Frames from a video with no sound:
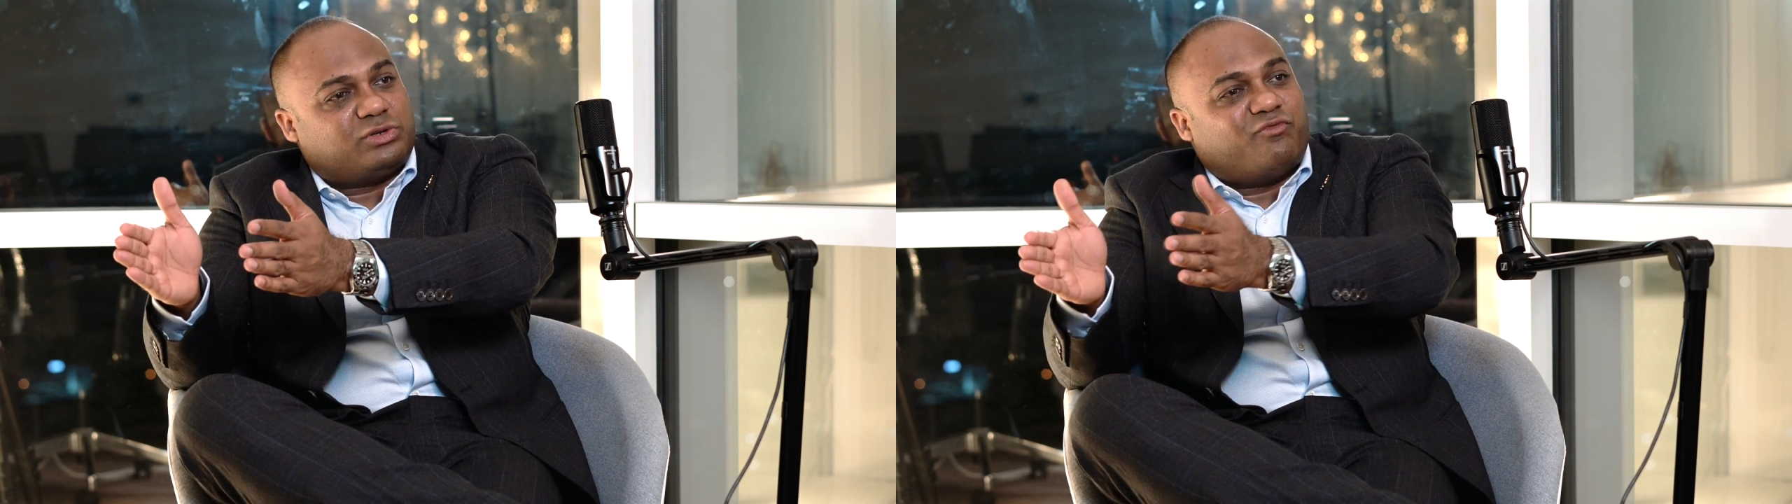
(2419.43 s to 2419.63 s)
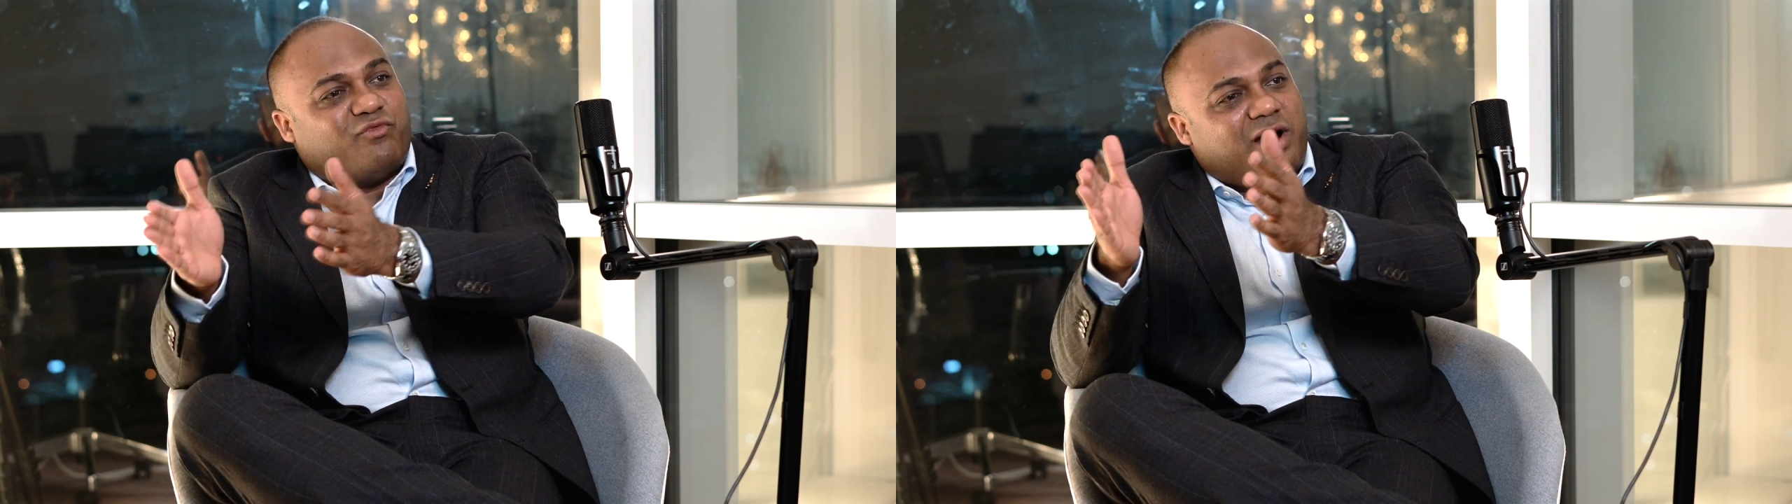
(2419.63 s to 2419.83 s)

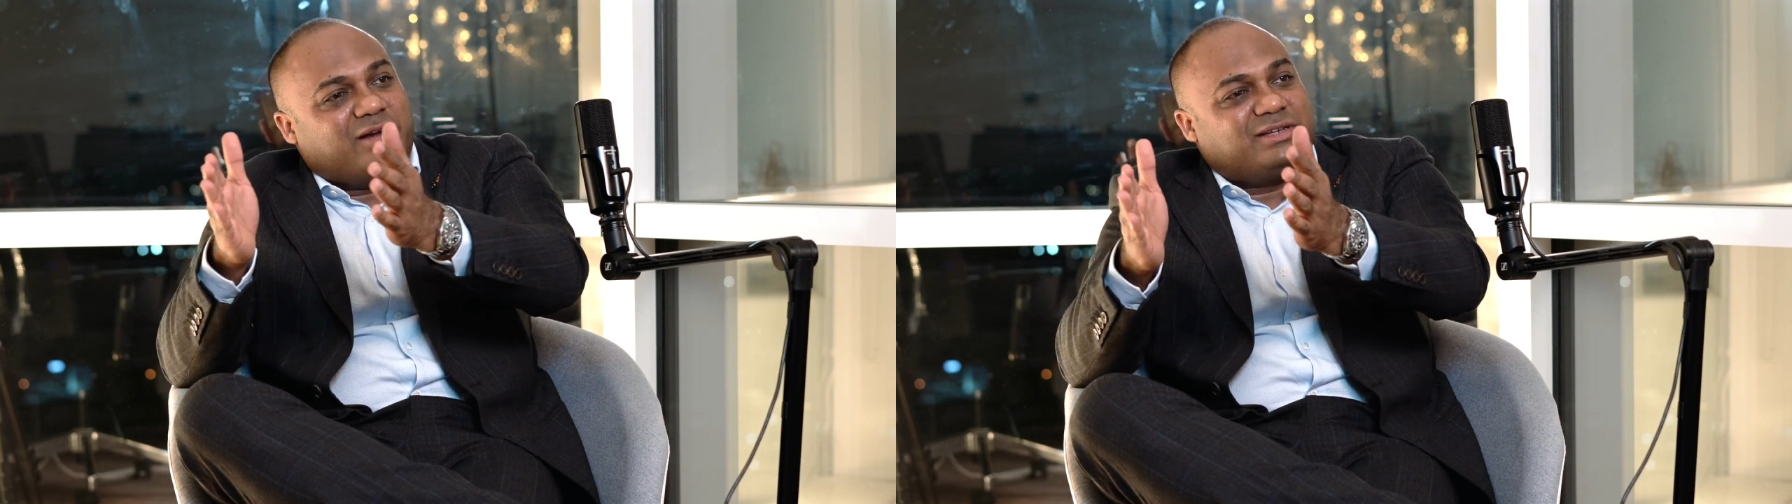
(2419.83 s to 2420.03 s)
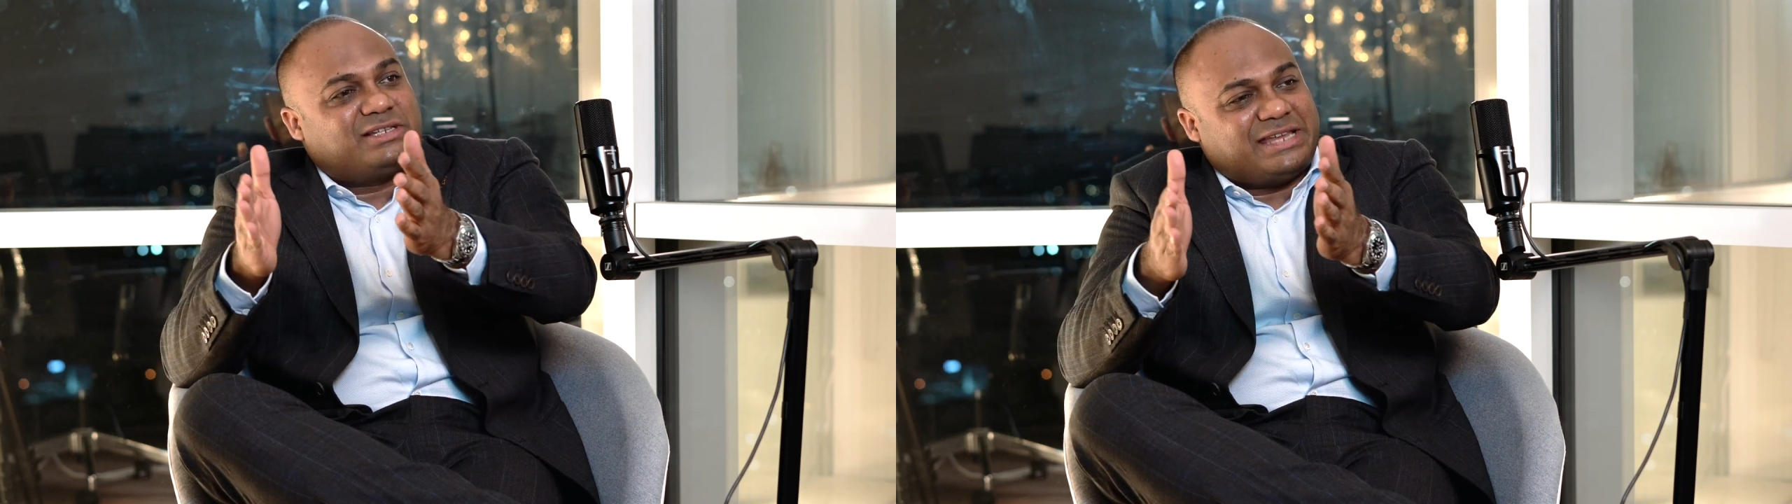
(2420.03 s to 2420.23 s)
of
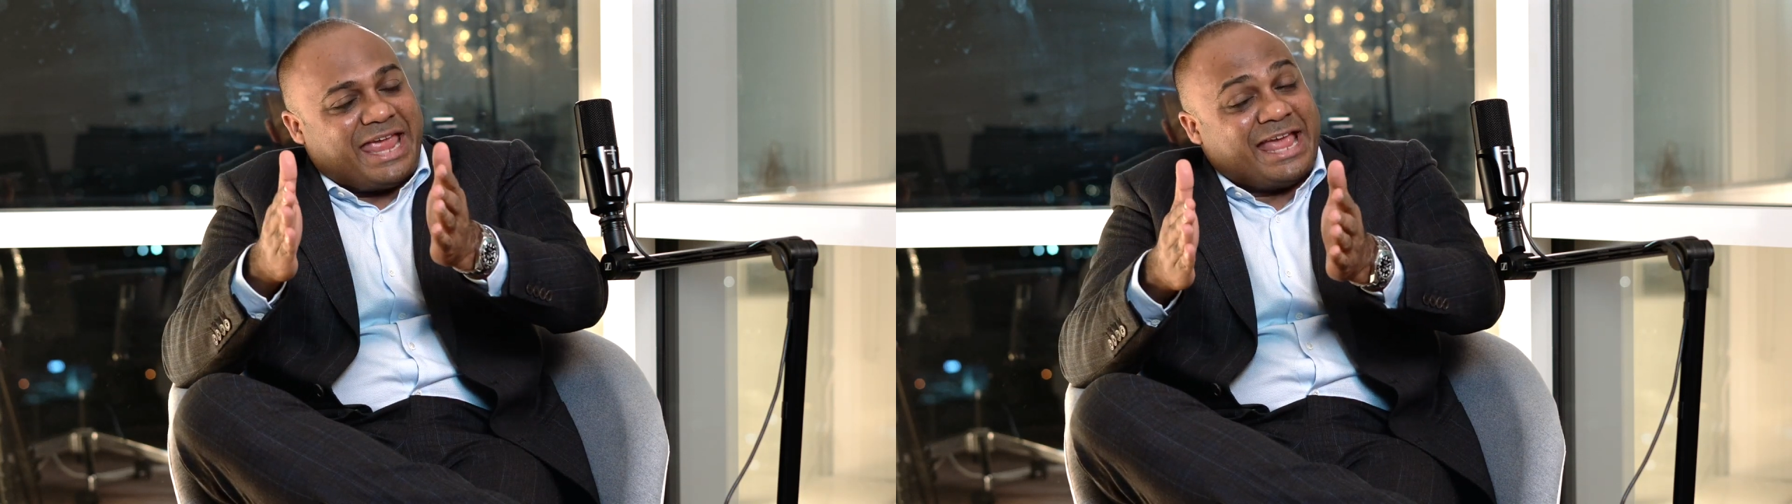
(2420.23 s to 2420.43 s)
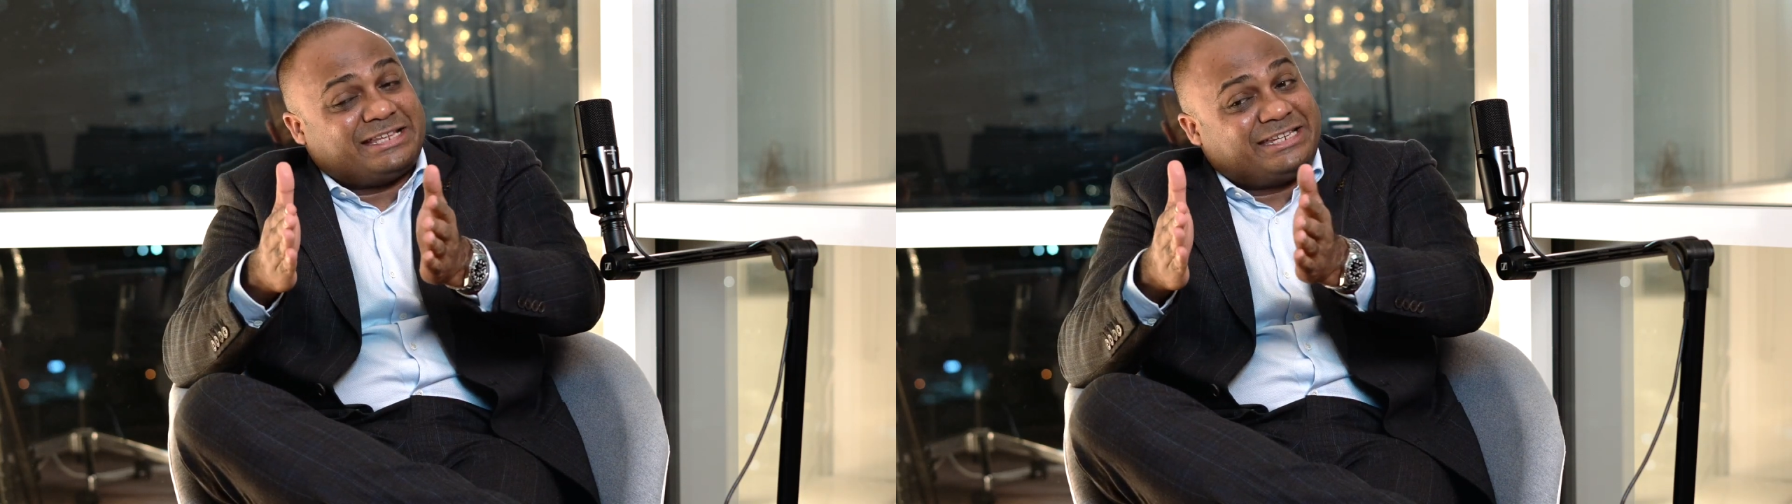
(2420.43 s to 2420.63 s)
funds
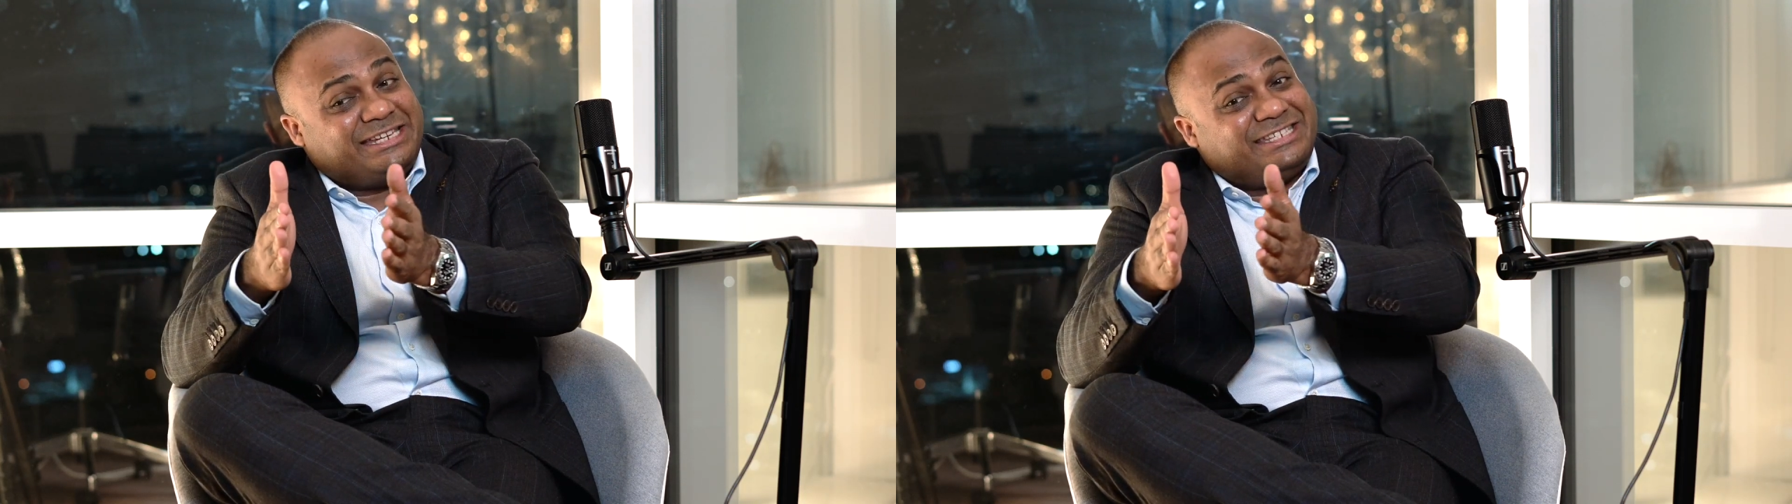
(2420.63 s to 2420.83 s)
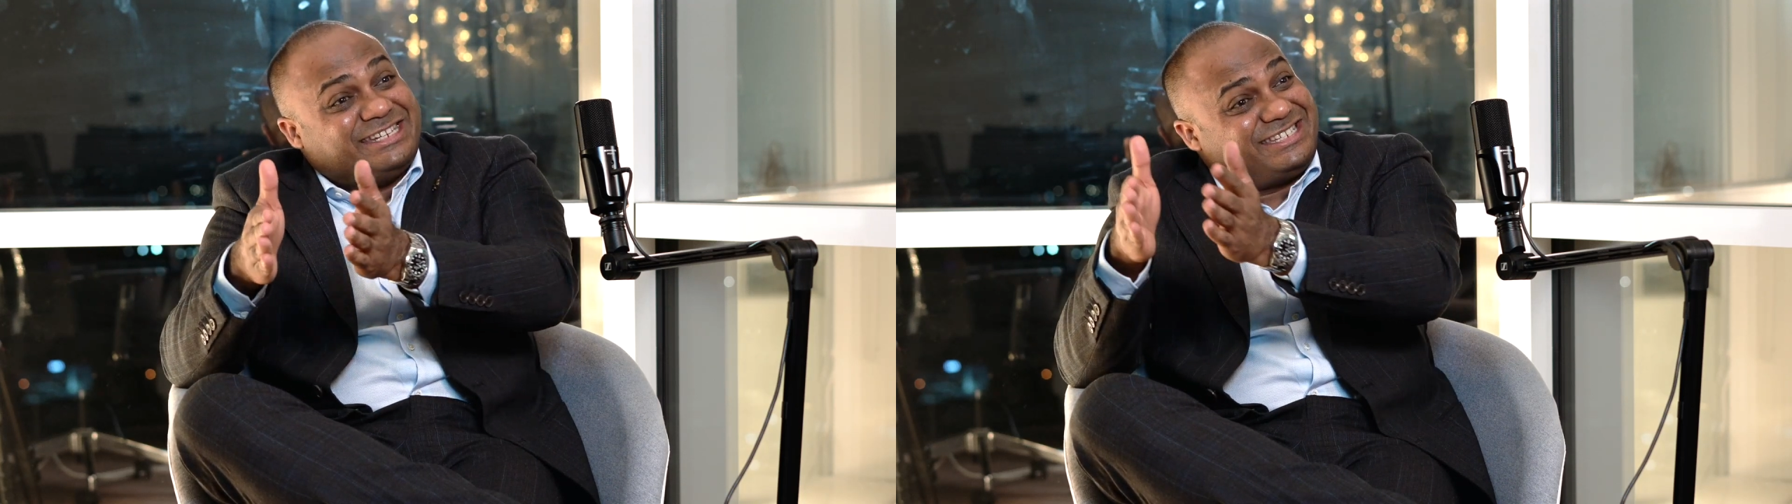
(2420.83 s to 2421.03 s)
as
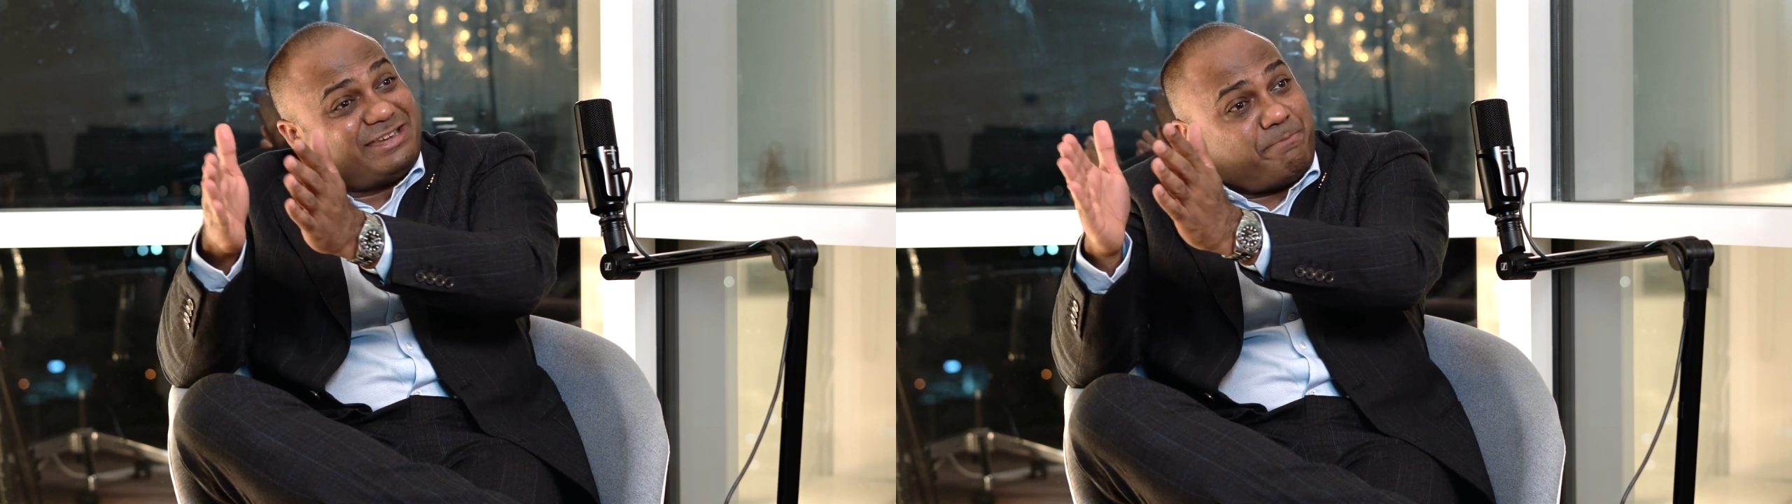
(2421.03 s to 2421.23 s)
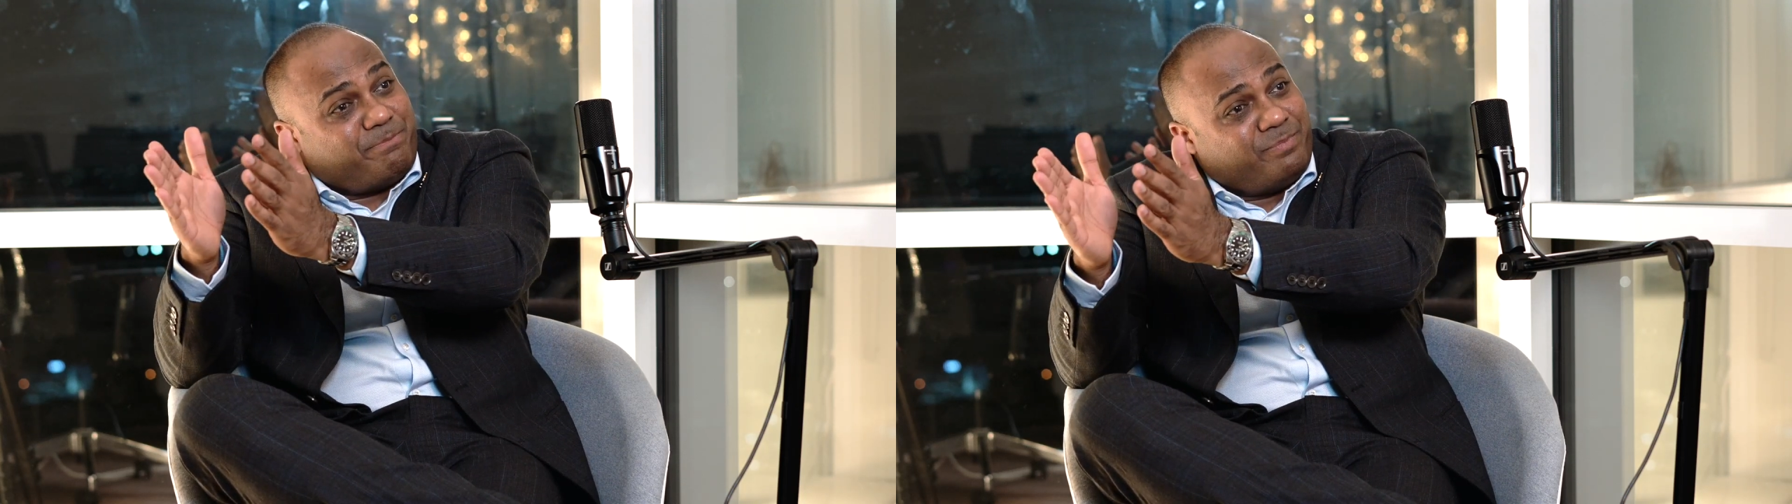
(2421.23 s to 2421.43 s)
he's just a